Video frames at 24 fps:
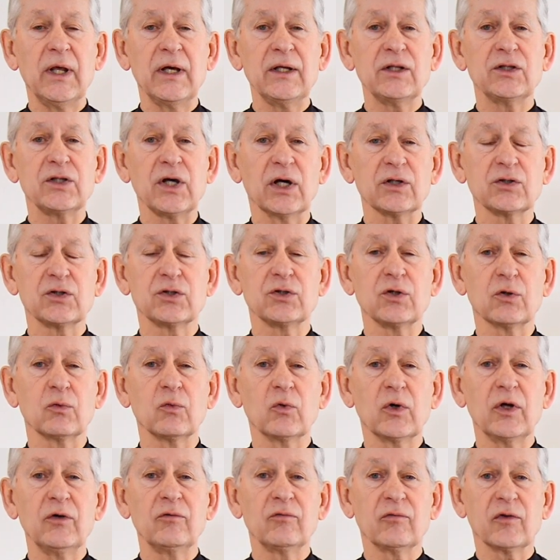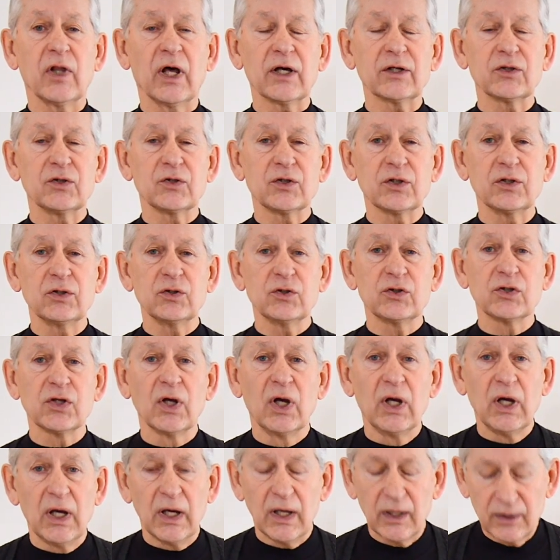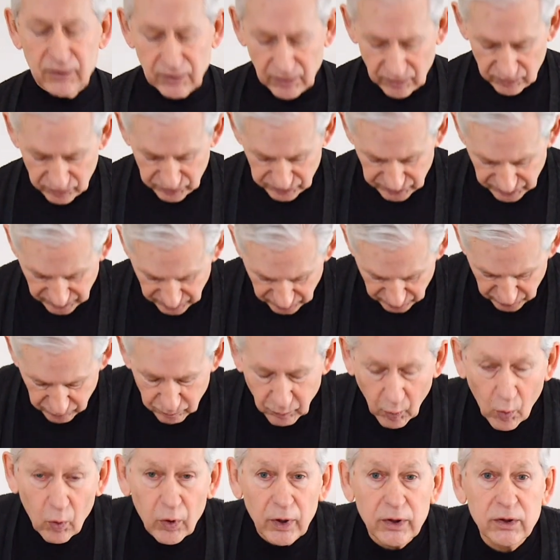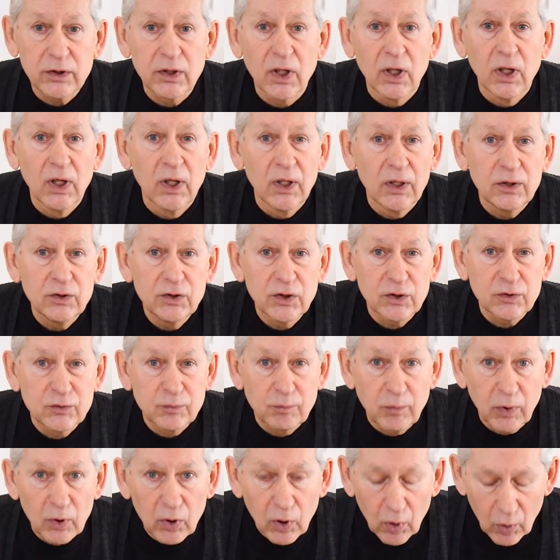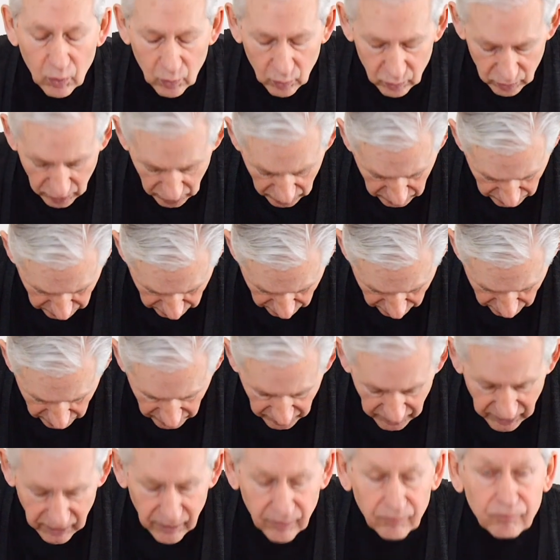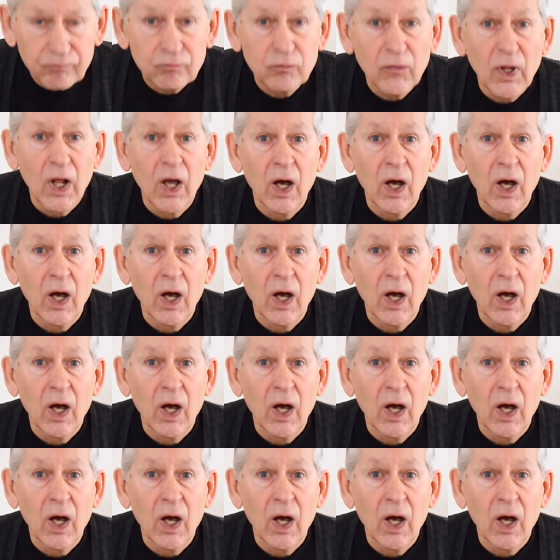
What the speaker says: they test your reflexes and there's this point just below your knee,